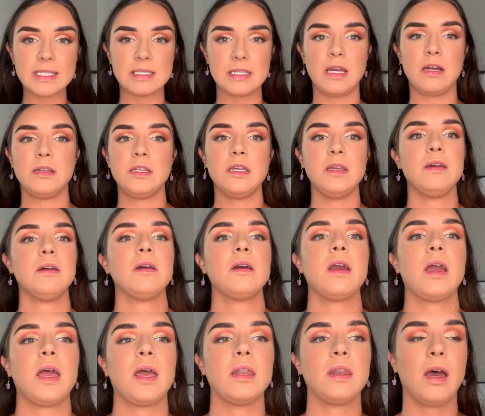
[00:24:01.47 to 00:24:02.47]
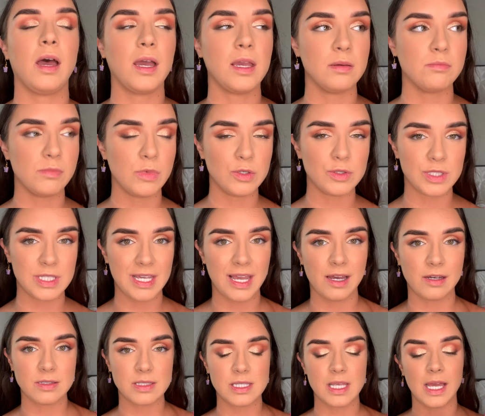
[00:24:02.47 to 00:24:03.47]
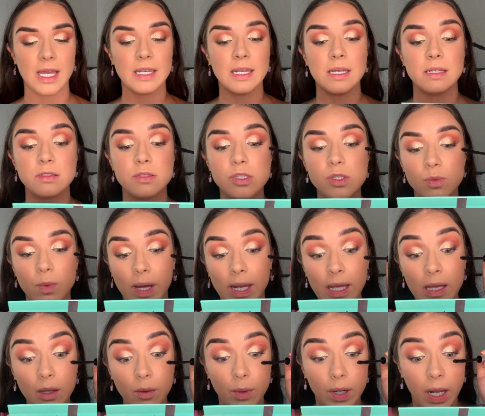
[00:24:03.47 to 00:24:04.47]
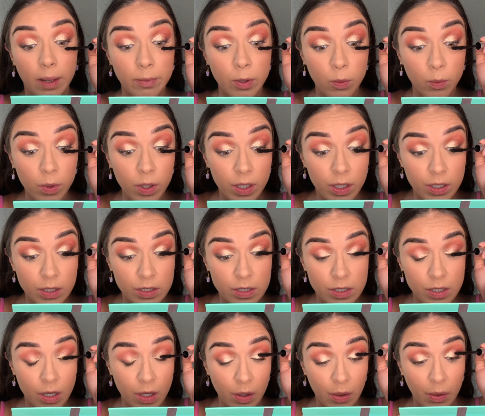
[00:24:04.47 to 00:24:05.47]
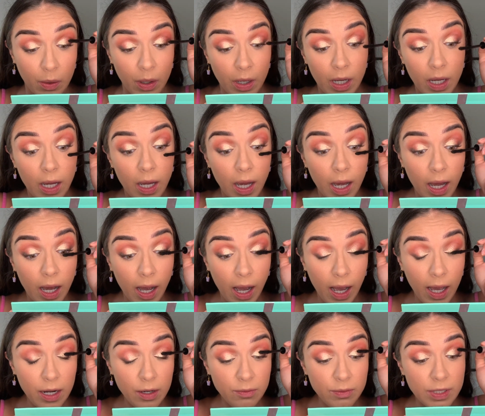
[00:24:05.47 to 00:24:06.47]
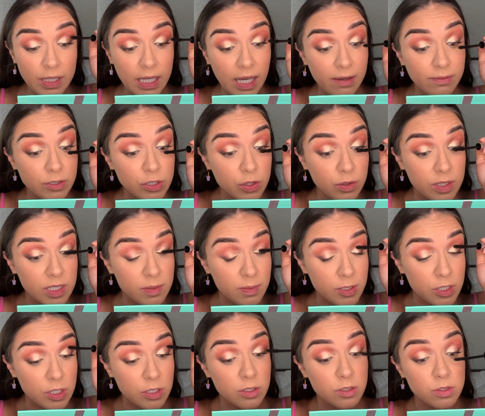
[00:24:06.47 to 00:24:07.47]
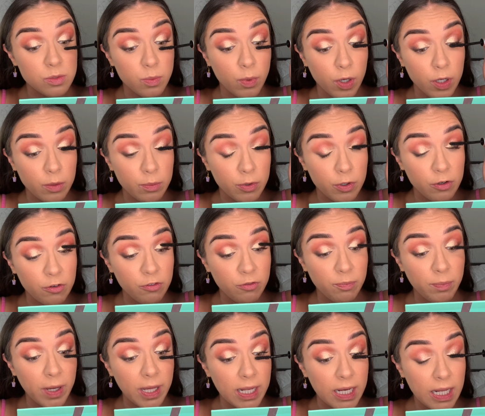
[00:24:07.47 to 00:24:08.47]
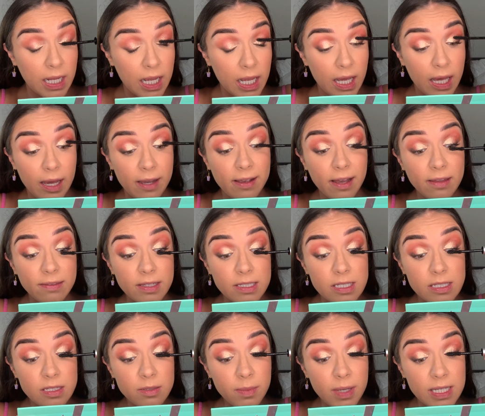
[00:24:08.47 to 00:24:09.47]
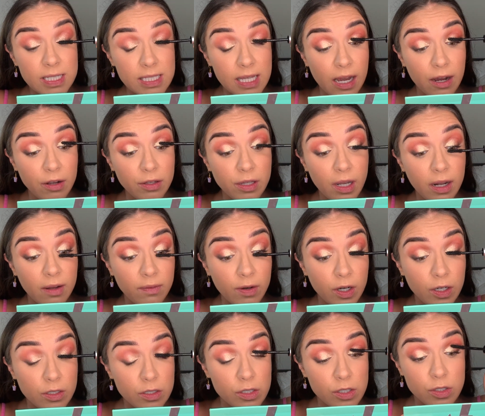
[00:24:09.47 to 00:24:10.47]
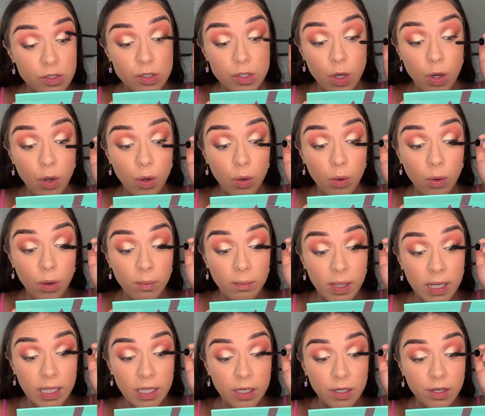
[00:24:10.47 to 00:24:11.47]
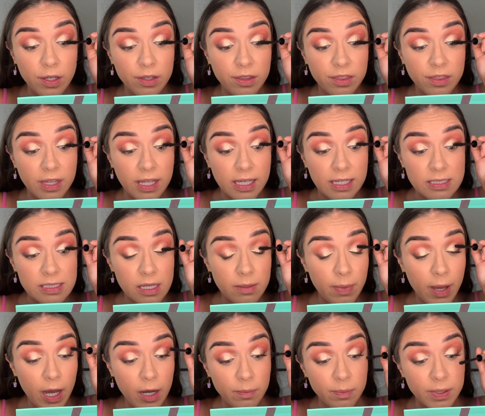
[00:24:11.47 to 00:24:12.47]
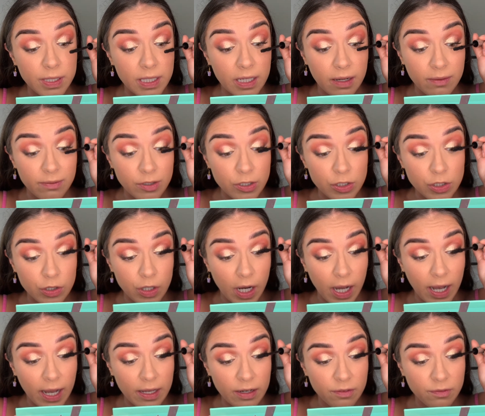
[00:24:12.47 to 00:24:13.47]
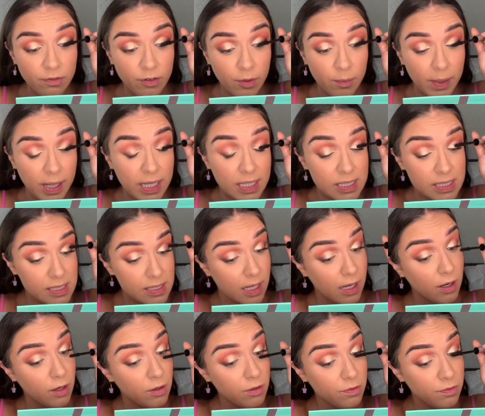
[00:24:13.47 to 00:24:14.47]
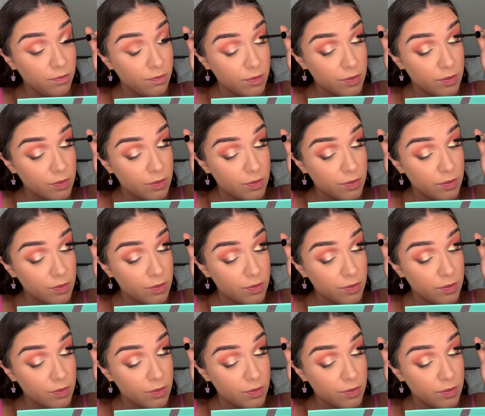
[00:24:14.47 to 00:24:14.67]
down here, and I am mostly outside and sweating when I'm at work, so I don't really have a choice but to use waterproof. But again, this is a mascara that I've heard so many good things about but never tried for myself.